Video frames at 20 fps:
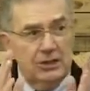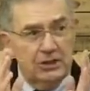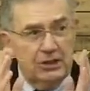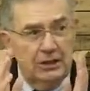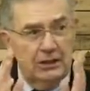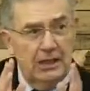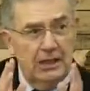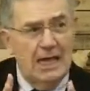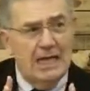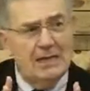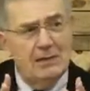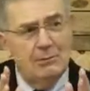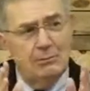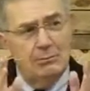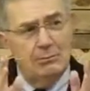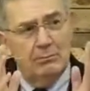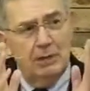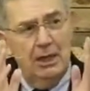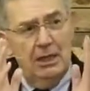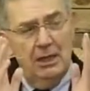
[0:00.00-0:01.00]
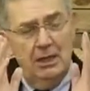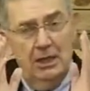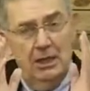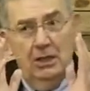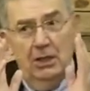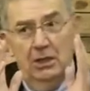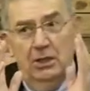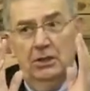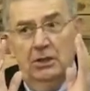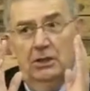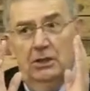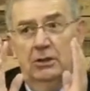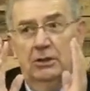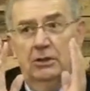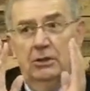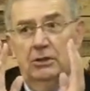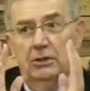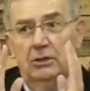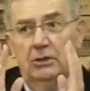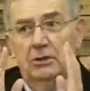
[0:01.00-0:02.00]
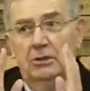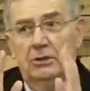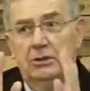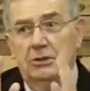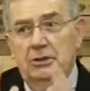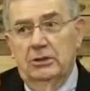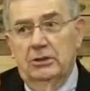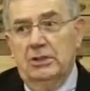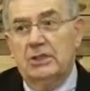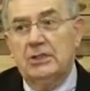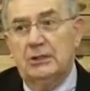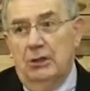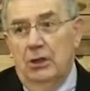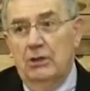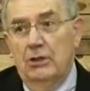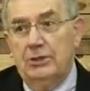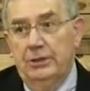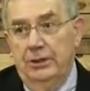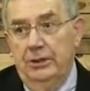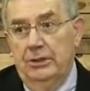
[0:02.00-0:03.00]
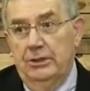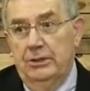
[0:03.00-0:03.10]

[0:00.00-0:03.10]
a lamb to the slaughter.